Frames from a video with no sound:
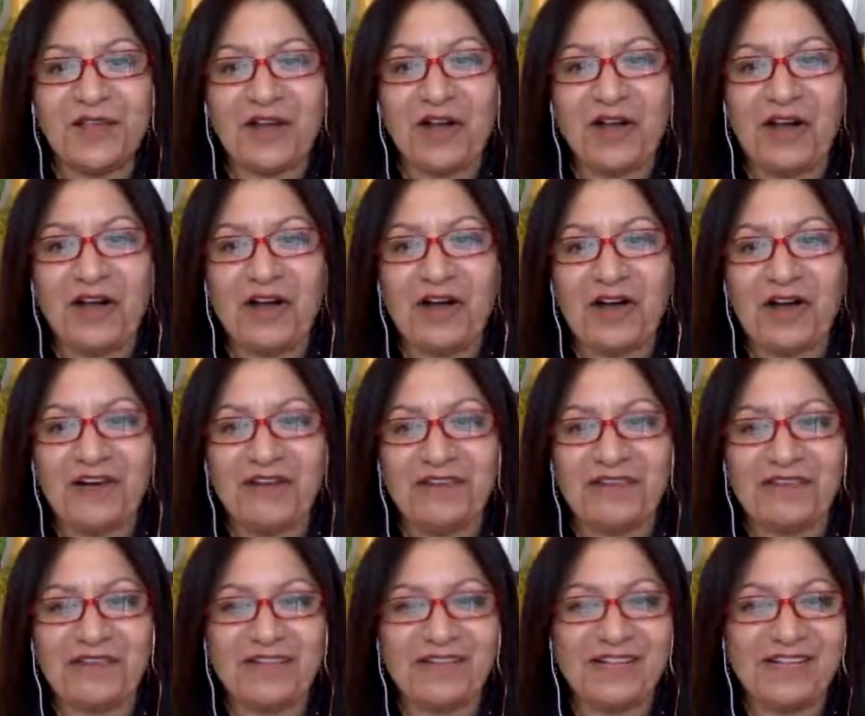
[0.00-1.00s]
of
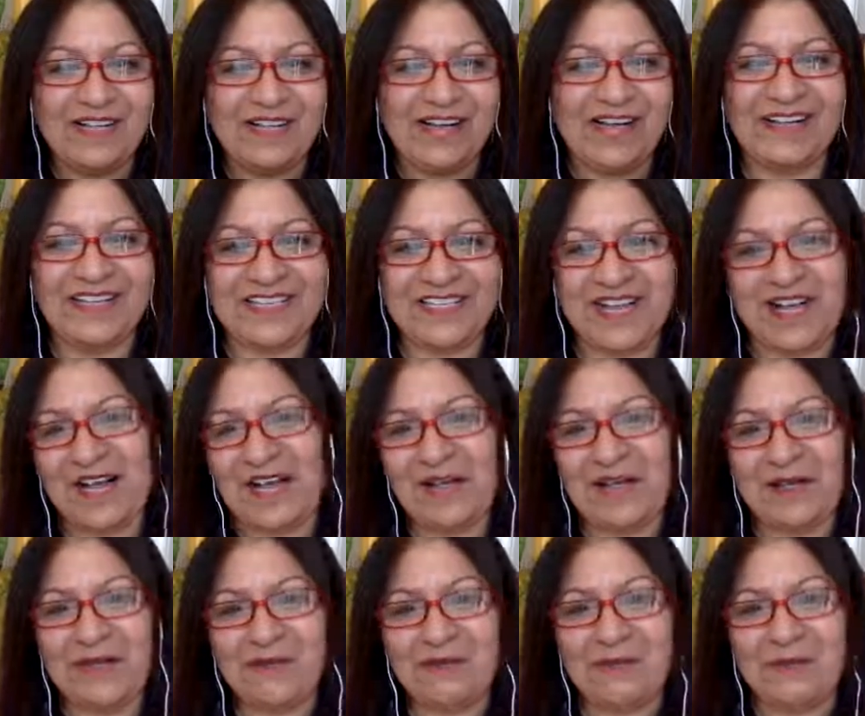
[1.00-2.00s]
a
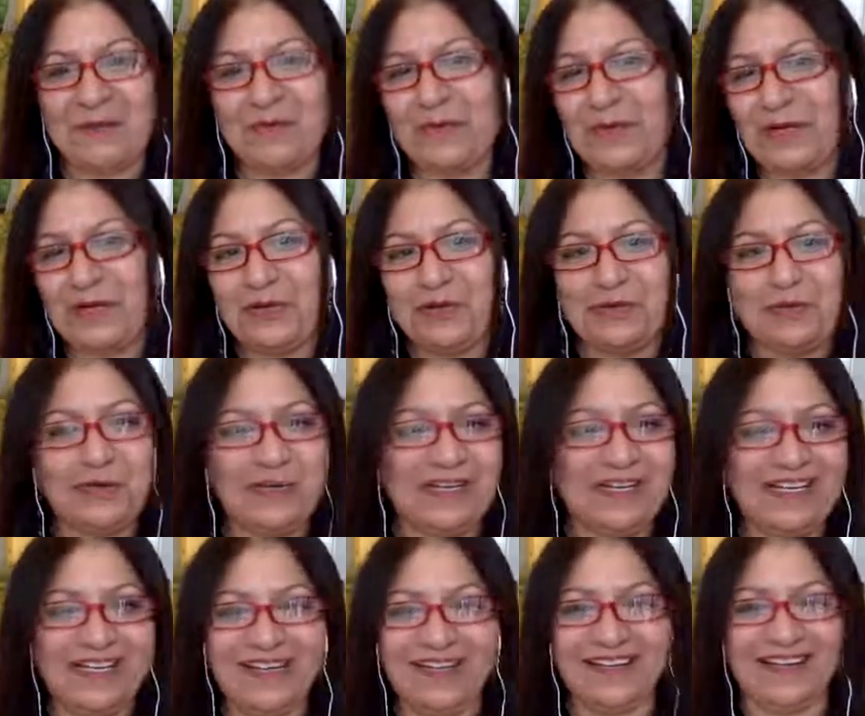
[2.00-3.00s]
time when you
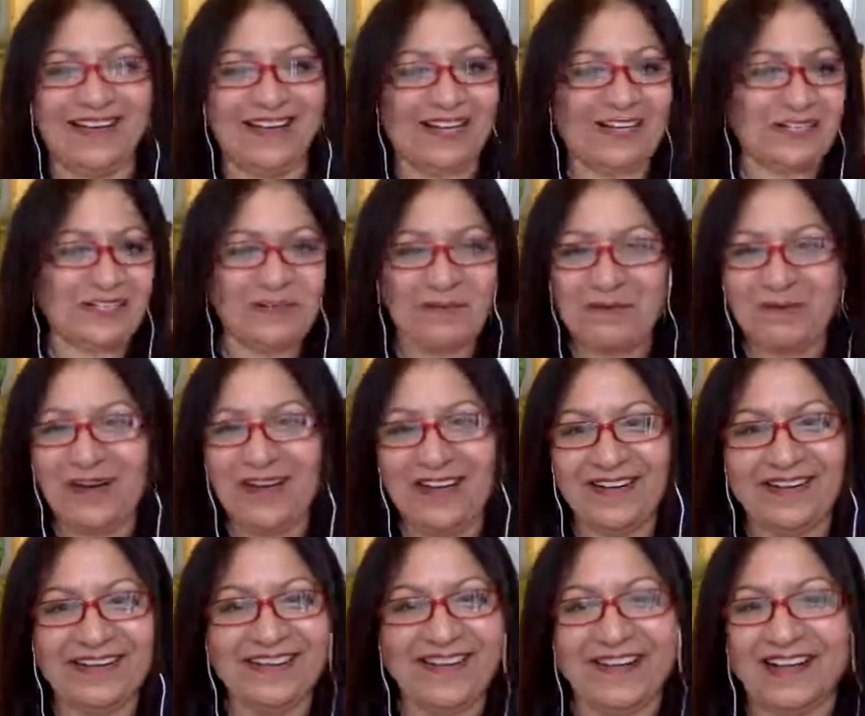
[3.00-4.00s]
really liked your
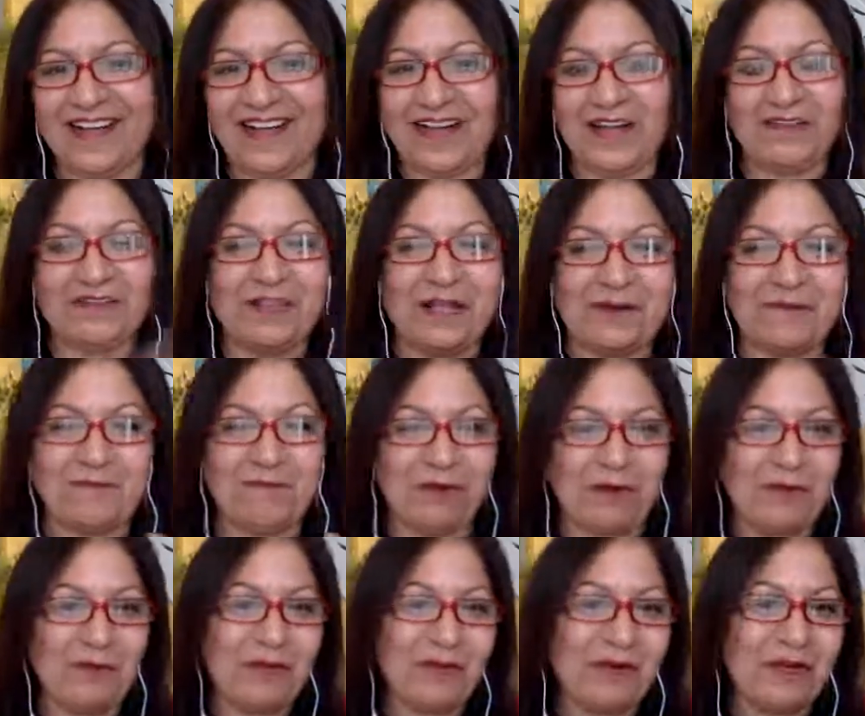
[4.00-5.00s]
body, like I have that
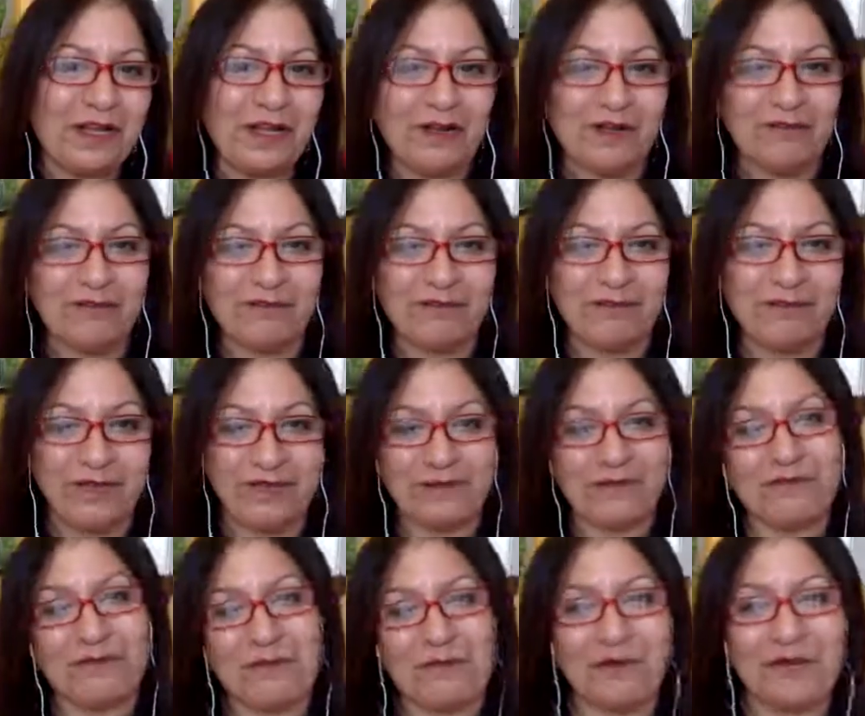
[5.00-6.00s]
memory of being
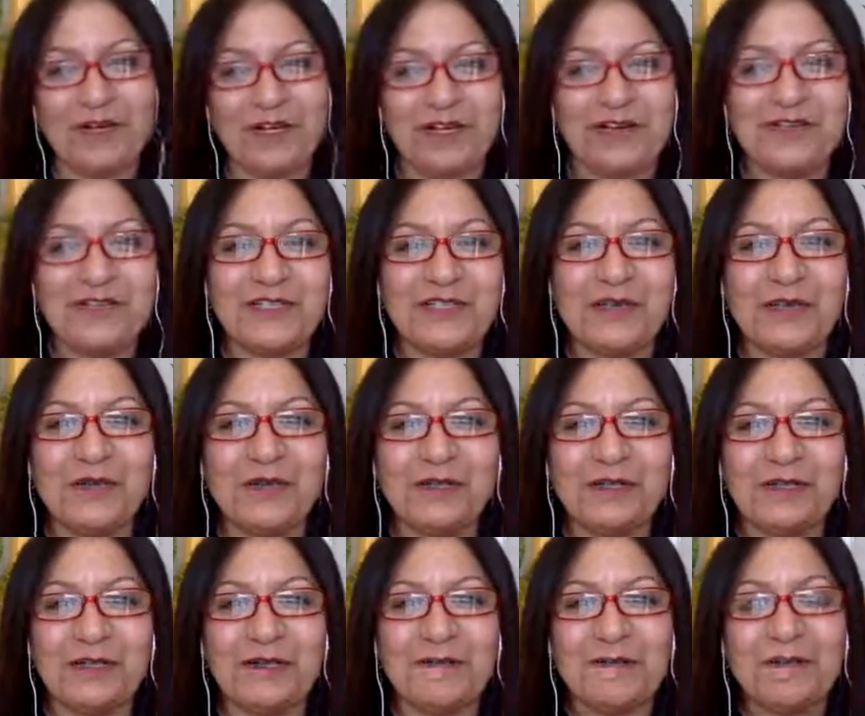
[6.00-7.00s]
4 years
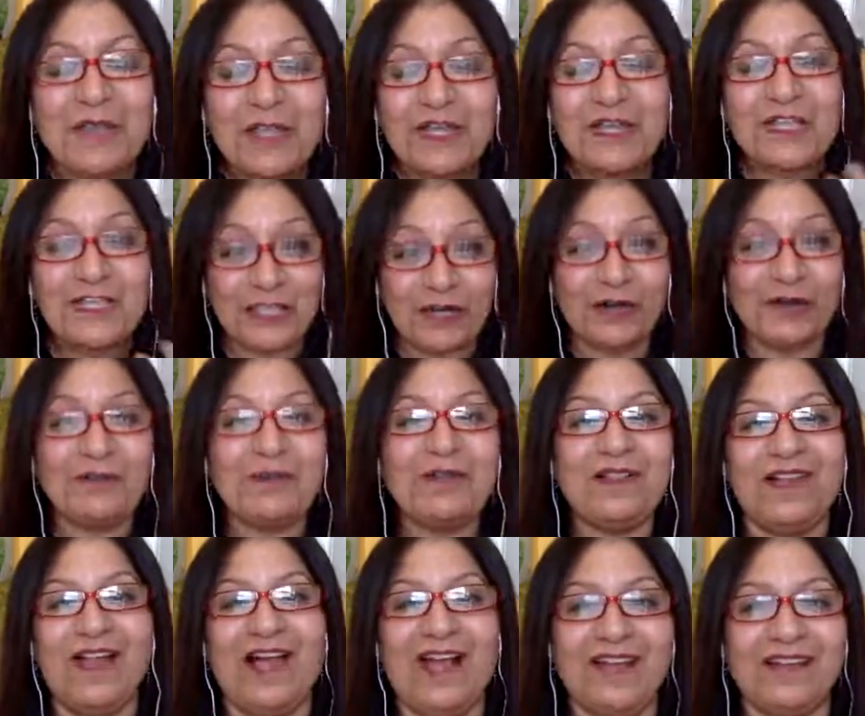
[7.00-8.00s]
old, start with
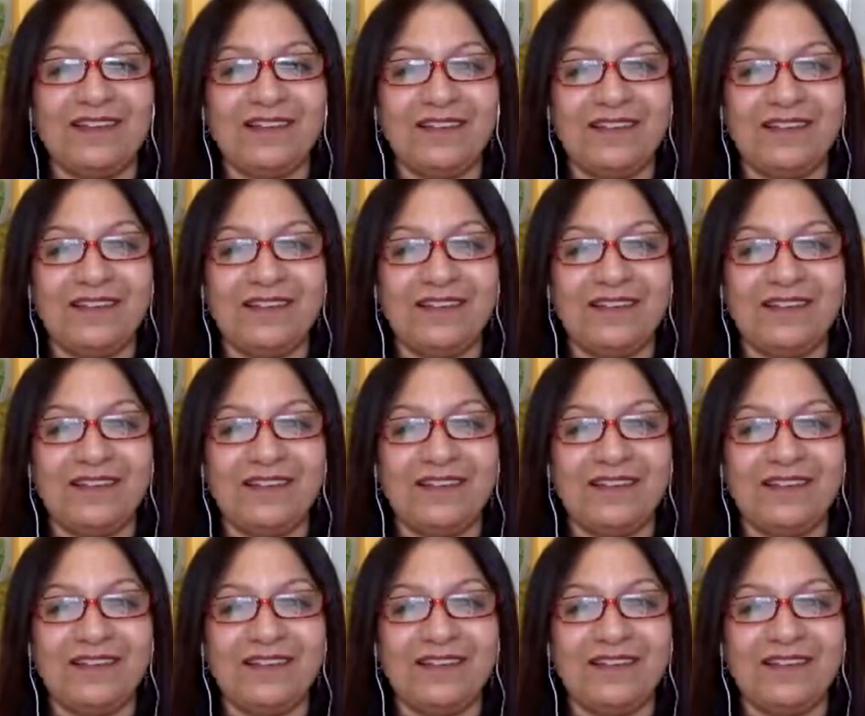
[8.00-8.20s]
that.